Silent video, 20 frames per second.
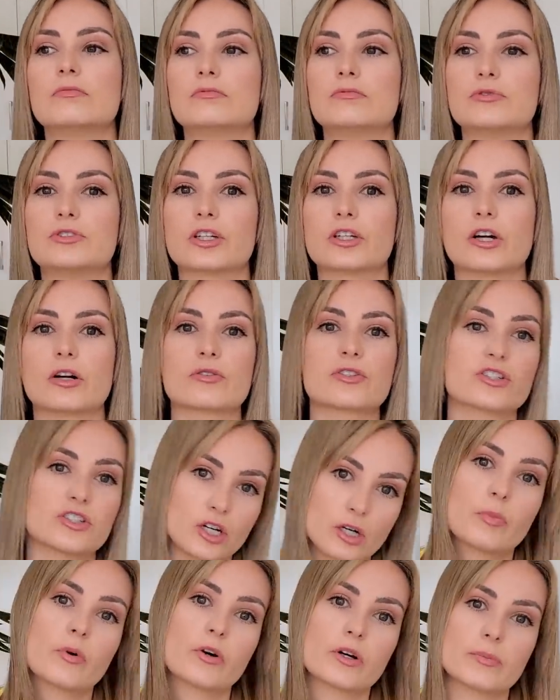to go
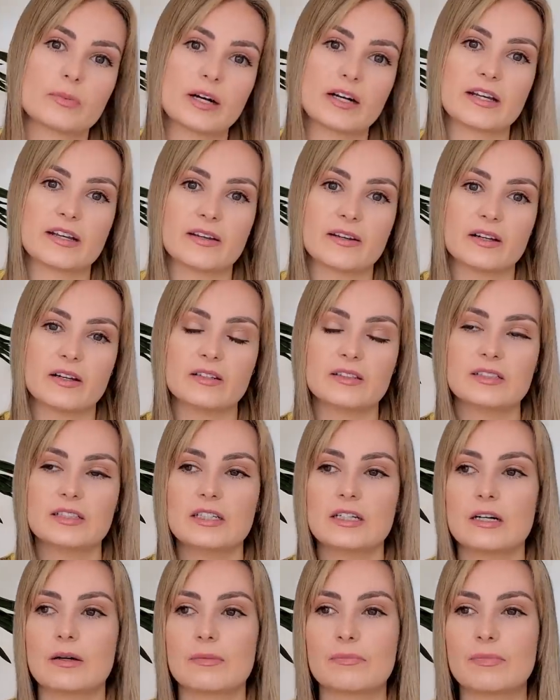snowboard a bunny hill.
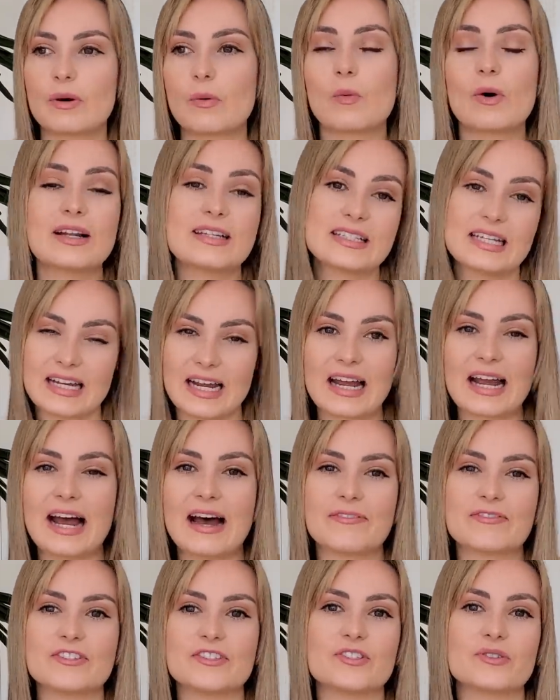But one day I
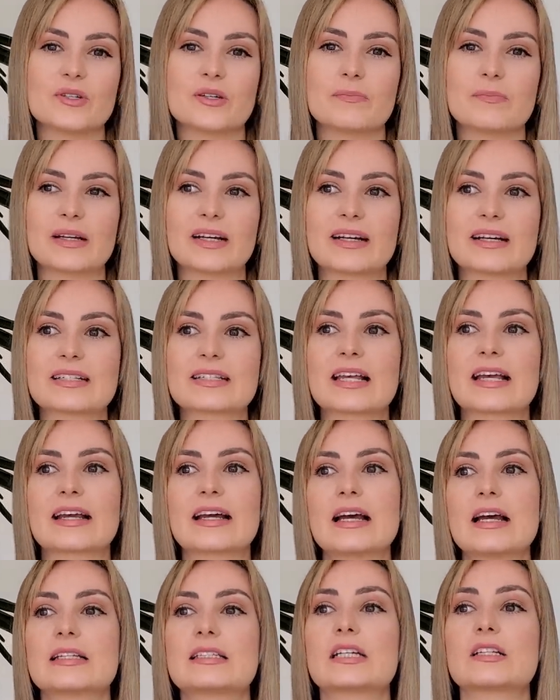have to do it because
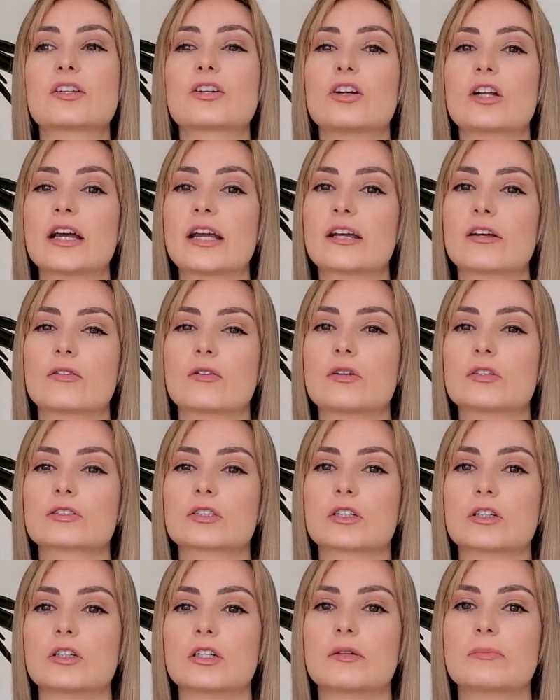like that little 8-year-old
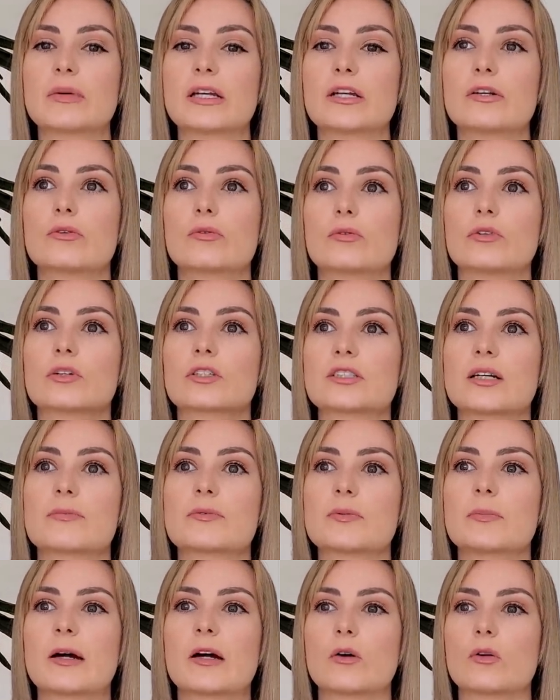girl in me who looked up
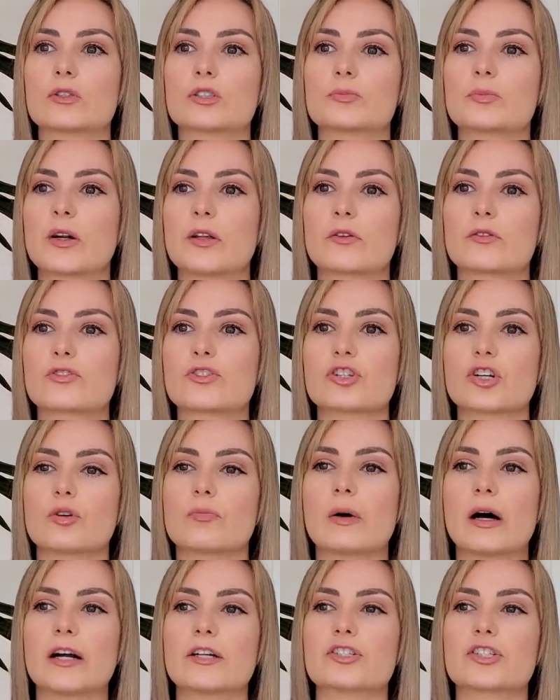to my older brother so
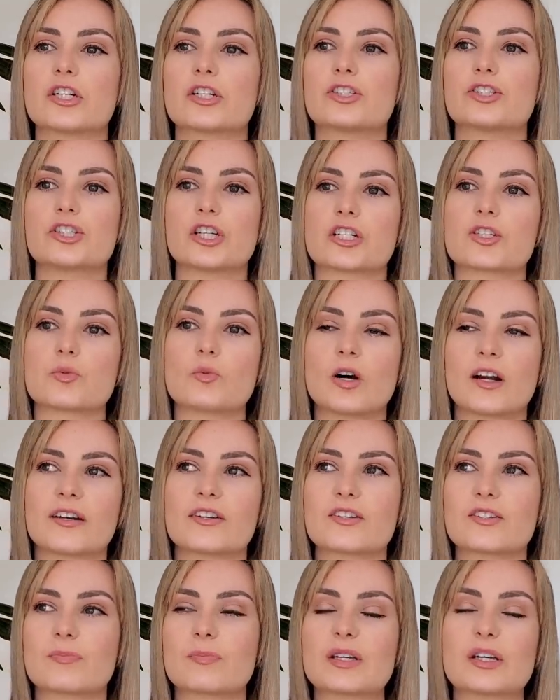much and just wanted
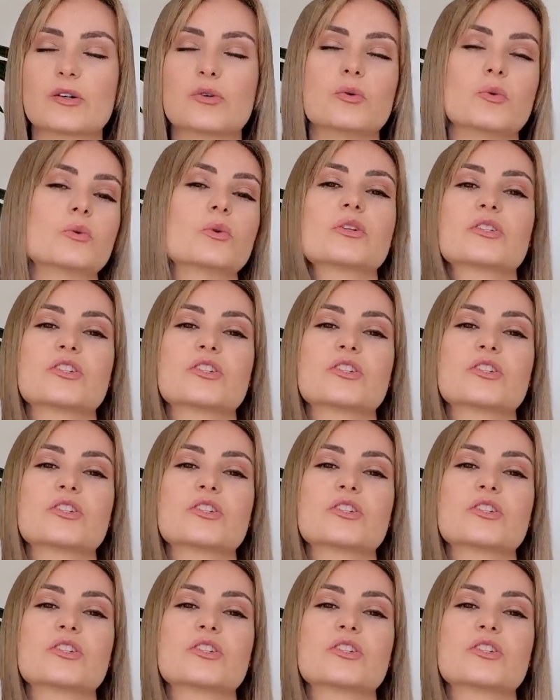to be cool and